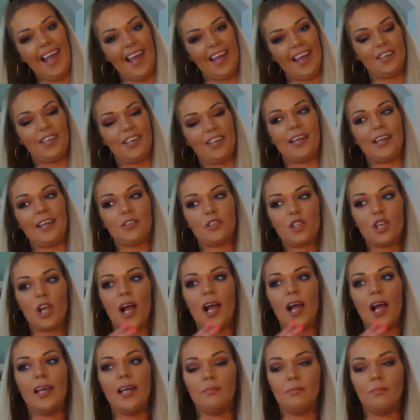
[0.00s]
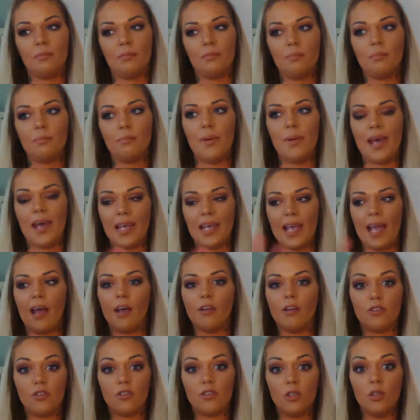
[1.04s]
and like try and bang
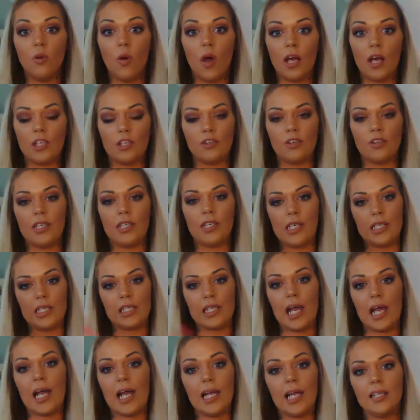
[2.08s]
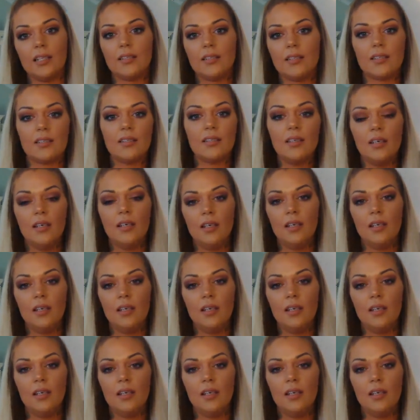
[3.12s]
out 200 designs,